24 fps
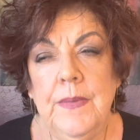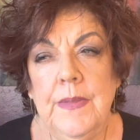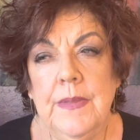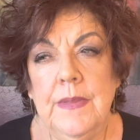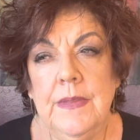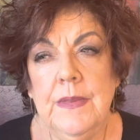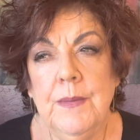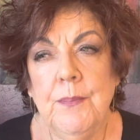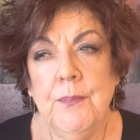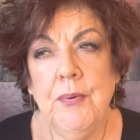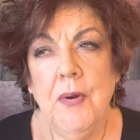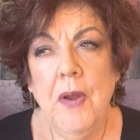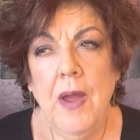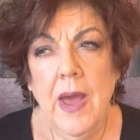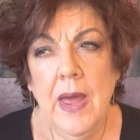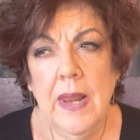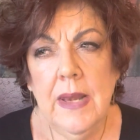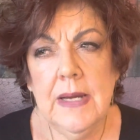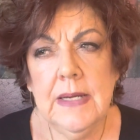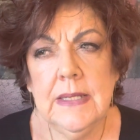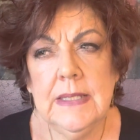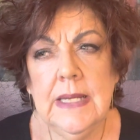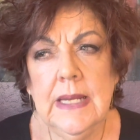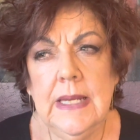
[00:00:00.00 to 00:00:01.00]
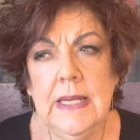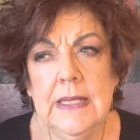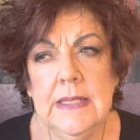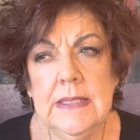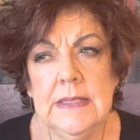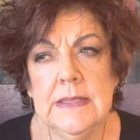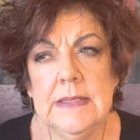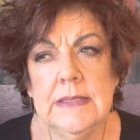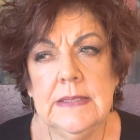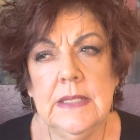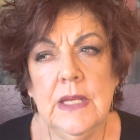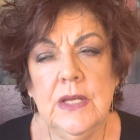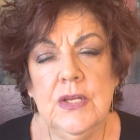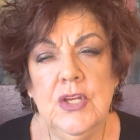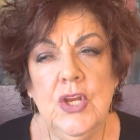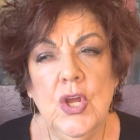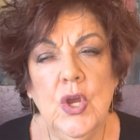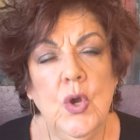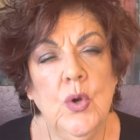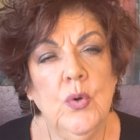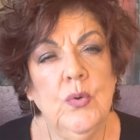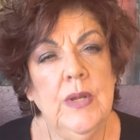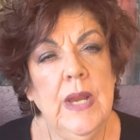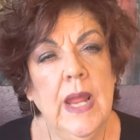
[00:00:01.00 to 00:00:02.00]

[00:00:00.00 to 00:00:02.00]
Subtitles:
the product is known